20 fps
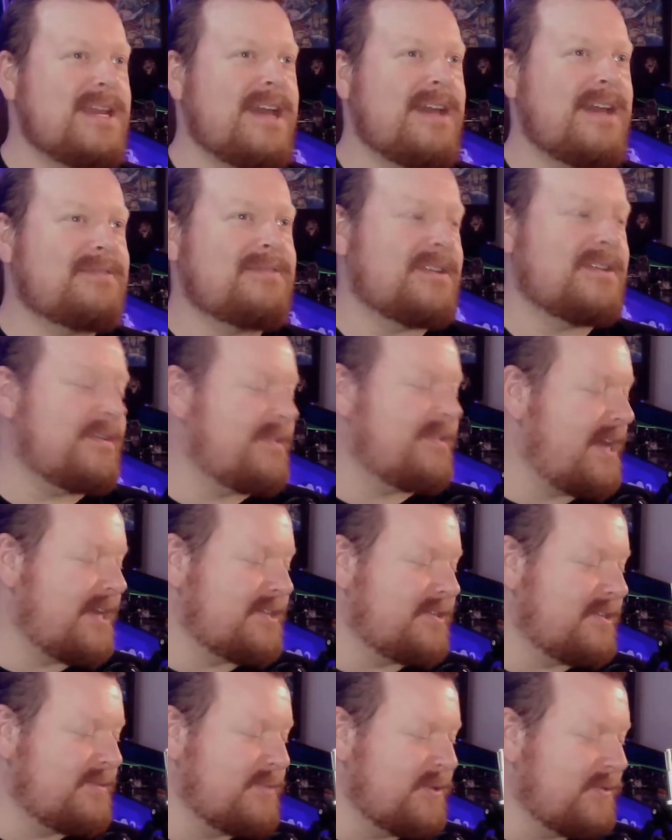have to
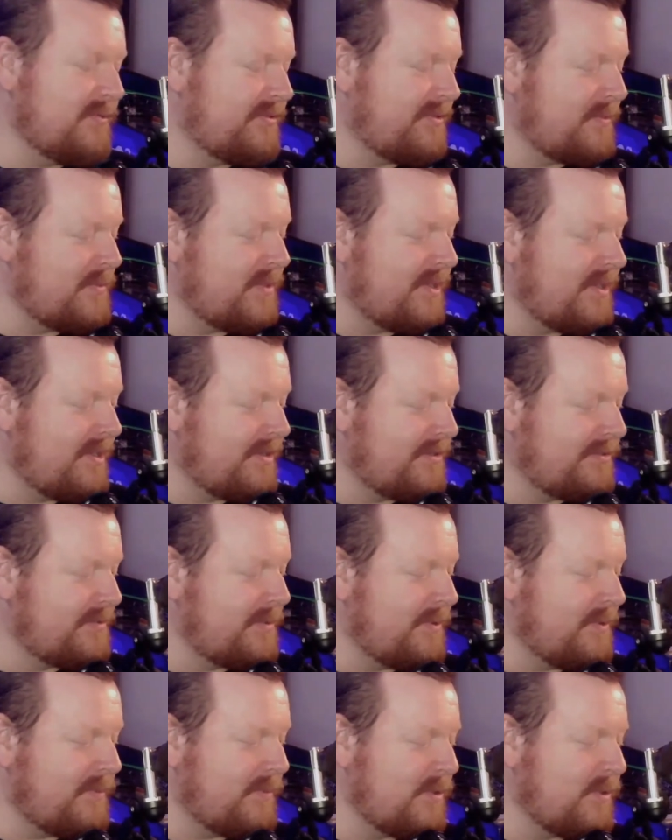actually move somewhere
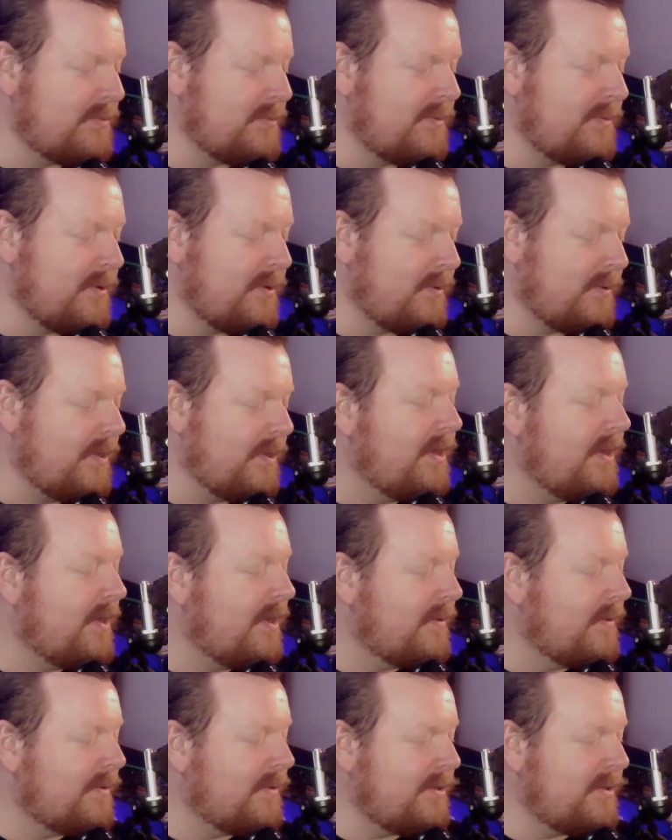else with room. We're
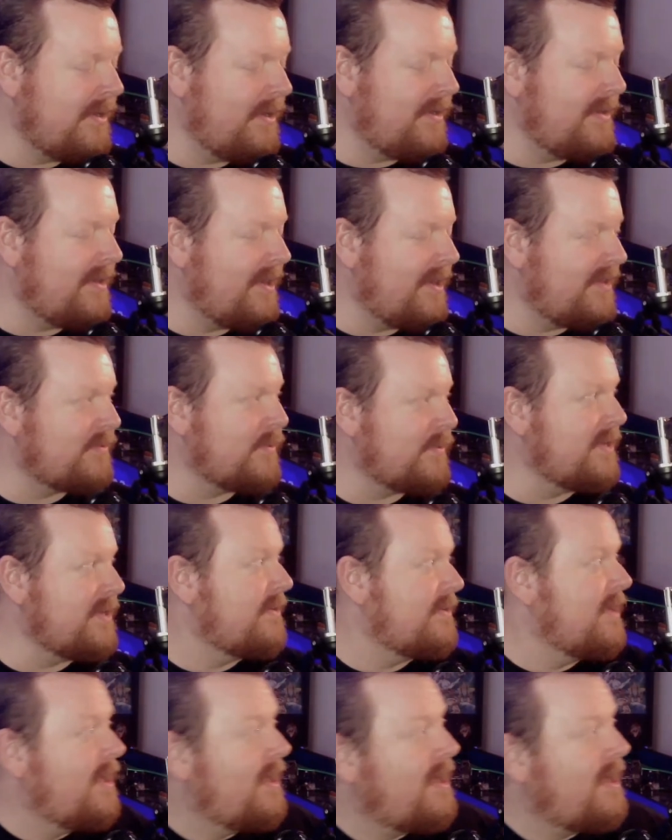as
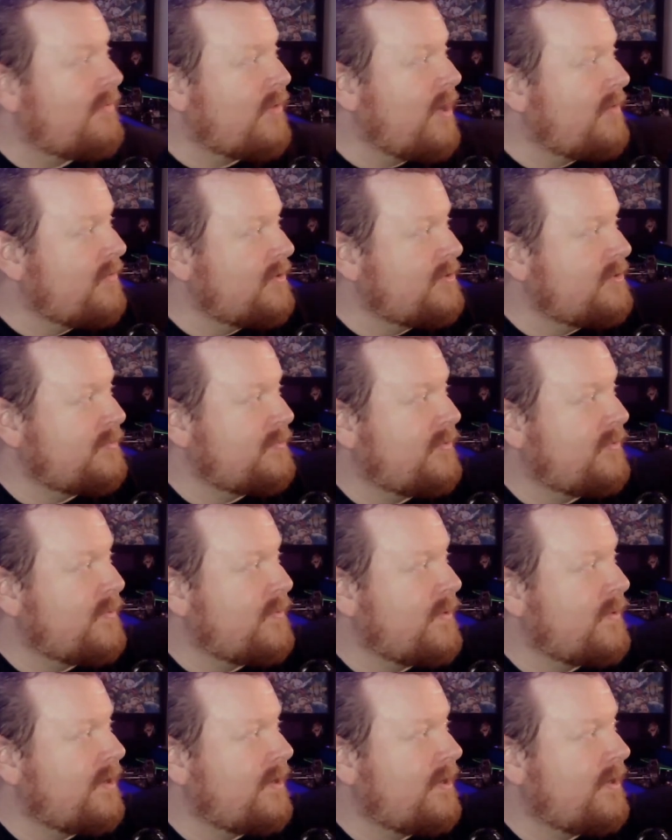we have referenced
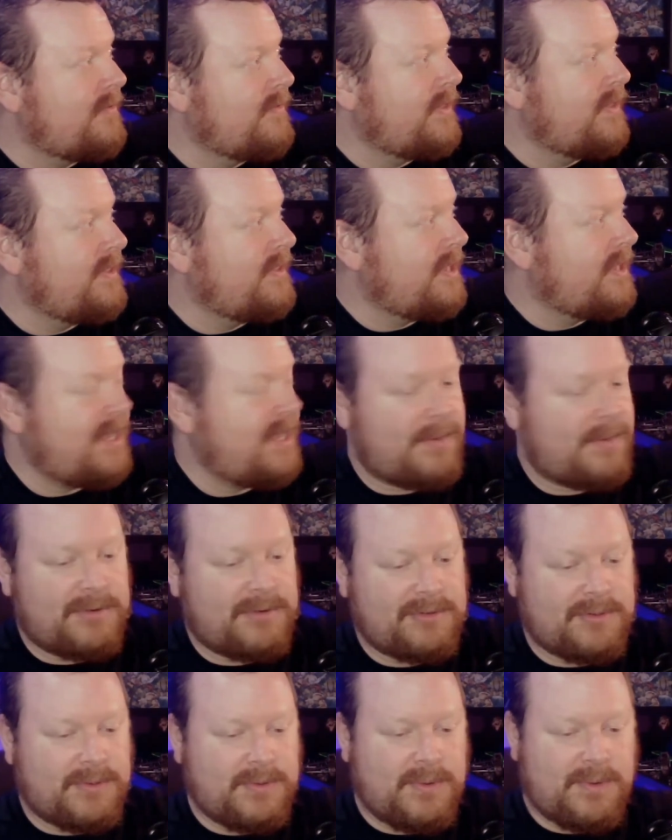before. Hopefully that
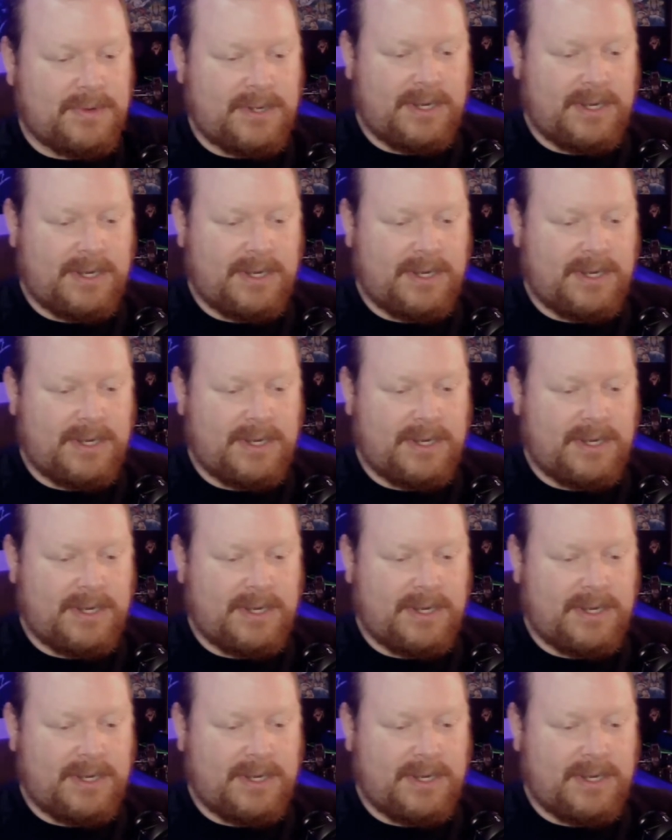camera's recording.